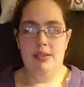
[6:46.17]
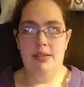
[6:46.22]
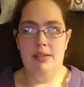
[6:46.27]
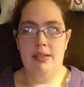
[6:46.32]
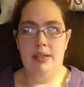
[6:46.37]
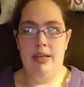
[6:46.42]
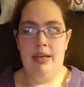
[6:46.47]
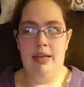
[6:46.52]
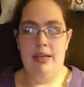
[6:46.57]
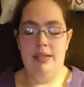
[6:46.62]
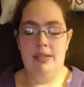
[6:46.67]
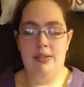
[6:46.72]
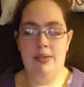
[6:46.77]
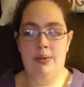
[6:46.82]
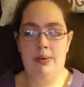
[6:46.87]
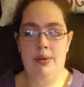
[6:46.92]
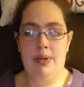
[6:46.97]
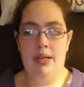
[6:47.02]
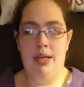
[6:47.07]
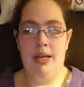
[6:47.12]
yeah,
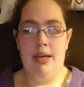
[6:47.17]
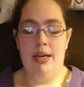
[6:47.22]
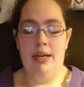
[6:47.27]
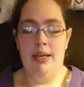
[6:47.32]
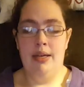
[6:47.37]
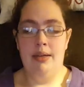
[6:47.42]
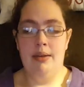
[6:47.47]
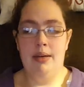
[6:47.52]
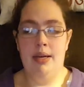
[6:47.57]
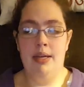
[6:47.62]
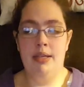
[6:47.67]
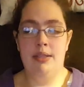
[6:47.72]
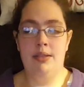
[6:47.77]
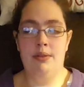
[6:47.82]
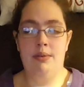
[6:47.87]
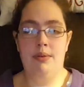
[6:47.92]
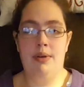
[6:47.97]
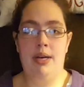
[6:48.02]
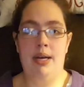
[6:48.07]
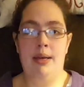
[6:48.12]
so
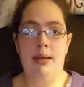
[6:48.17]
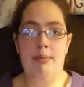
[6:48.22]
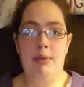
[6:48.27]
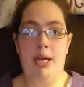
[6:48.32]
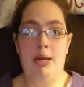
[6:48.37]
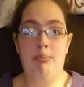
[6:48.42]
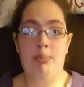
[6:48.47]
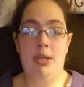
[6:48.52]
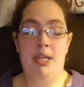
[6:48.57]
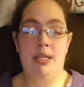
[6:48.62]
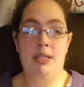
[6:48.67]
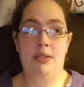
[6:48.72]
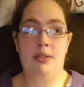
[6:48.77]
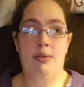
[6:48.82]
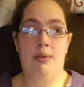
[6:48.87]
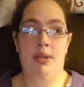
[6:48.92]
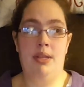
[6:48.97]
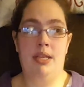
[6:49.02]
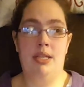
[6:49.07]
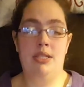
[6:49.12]
I'm at peace
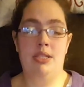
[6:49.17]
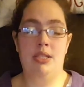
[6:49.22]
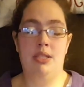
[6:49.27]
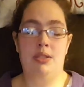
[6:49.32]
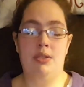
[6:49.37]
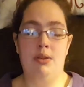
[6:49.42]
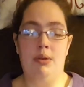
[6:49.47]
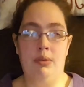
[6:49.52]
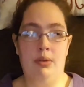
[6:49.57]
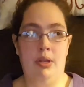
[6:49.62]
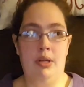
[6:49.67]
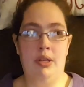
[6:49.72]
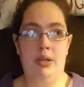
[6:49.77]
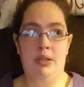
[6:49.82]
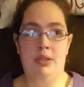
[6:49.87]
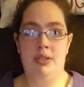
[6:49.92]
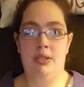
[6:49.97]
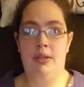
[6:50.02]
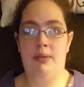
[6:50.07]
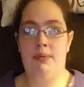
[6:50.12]
knowing that she's no longer
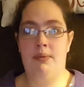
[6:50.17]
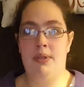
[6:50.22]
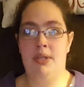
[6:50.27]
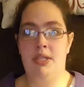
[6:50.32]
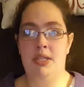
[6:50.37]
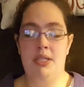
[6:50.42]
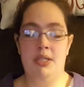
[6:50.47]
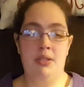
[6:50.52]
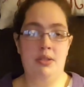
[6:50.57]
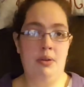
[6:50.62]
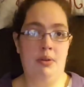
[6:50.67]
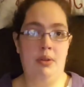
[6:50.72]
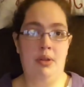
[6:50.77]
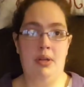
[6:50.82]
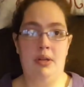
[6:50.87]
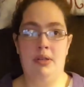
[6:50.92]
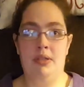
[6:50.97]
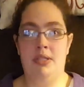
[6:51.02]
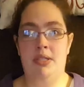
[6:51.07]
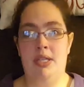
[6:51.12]
suffering, she's no
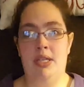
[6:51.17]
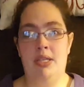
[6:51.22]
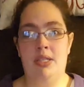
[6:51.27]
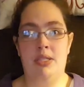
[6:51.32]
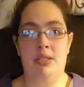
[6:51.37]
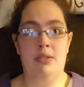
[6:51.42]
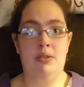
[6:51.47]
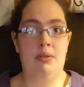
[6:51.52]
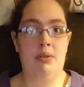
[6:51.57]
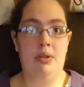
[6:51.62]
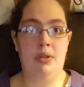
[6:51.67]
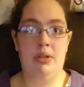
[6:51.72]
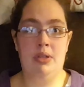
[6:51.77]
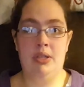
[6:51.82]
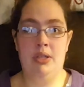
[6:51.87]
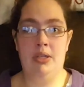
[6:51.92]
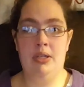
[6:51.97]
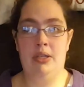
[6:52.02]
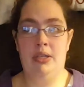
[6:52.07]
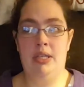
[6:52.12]
longer sick, she's no
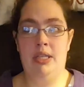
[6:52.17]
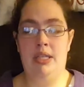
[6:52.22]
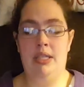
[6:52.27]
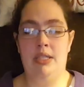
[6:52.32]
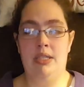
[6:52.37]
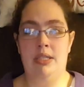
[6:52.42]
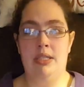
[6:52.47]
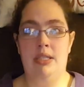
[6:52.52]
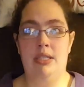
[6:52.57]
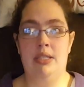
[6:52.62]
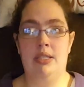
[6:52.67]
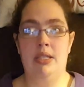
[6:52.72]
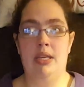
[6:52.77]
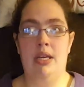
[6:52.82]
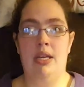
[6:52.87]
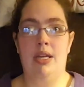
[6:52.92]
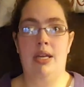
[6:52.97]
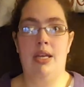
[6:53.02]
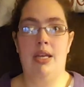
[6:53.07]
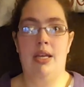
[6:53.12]
longer hurting, she's
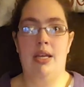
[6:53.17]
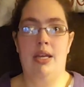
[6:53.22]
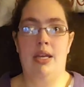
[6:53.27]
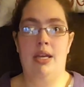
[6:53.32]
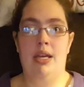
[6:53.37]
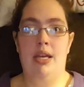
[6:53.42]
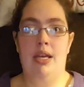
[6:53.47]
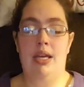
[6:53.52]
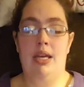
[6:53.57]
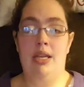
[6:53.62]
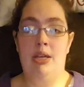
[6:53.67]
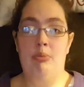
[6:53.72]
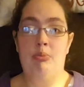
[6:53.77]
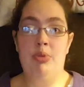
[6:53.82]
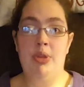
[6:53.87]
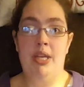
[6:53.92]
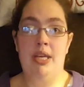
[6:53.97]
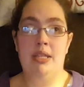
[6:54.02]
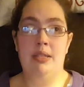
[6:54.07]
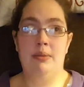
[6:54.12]
in a
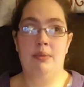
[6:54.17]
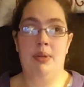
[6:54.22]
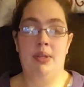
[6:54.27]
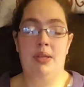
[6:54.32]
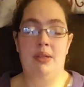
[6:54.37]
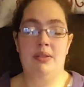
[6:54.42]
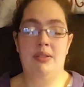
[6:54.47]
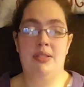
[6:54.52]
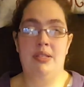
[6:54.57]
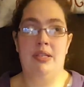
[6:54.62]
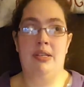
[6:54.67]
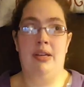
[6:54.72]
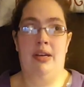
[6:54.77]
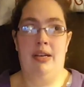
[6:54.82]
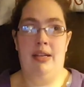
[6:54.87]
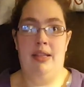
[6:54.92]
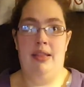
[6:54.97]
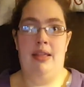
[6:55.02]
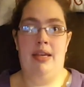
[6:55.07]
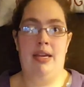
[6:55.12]
place where there's
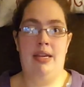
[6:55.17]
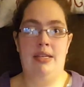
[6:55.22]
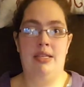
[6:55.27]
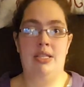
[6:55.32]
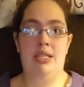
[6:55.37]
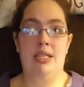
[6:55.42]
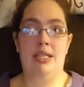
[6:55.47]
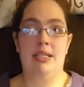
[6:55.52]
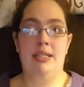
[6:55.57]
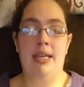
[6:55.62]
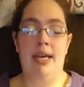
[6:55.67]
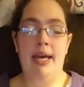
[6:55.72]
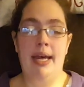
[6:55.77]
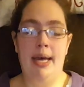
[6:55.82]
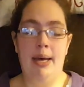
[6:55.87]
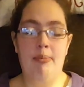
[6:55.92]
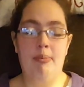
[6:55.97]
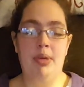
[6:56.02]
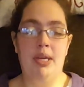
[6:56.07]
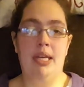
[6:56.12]
none of that, and she's
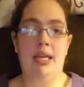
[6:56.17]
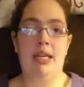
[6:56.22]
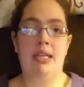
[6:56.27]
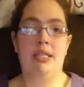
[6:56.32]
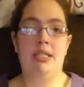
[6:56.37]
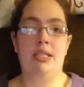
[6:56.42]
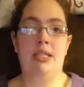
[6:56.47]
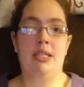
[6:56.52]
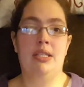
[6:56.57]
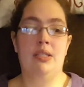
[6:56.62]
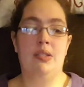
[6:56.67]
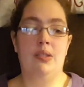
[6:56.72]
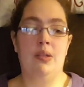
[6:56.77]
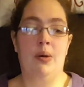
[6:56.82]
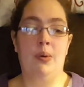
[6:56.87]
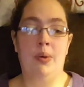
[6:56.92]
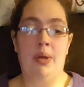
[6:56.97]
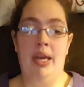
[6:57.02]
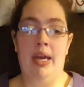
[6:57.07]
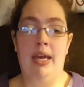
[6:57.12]
happy, and she's
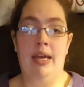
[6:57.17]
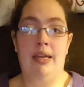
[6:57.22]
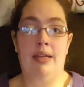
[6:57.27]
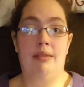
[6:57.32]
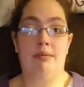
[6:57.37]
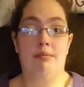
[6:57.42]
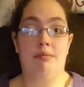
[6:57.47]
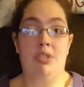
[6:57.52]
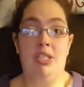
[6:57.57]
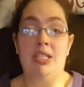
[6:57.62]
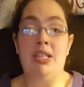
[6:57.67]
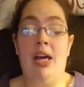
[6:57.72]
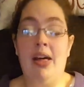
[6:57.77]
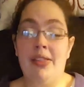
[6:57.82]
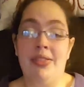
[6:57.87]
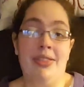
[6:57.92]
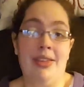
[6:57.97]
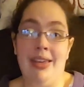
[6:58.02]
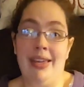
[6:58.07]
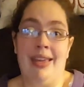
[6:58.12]
okay, and she's
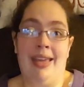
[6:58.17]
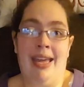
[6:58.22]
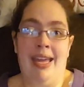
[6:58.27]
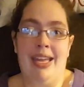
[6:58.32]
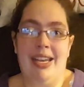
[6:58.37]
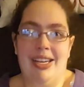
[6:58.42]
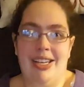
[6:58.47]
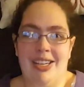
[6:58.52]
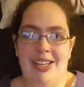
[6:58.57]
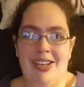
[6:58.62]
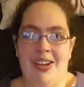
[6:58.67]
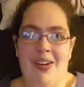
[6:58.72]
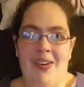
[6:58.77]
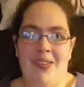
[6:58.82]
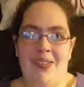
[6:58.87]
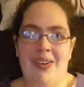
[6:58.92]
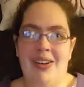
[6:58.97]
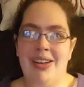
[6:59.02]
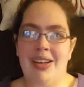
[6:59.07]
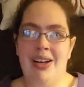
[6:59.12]
healthy again, you
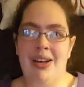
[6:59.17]
know.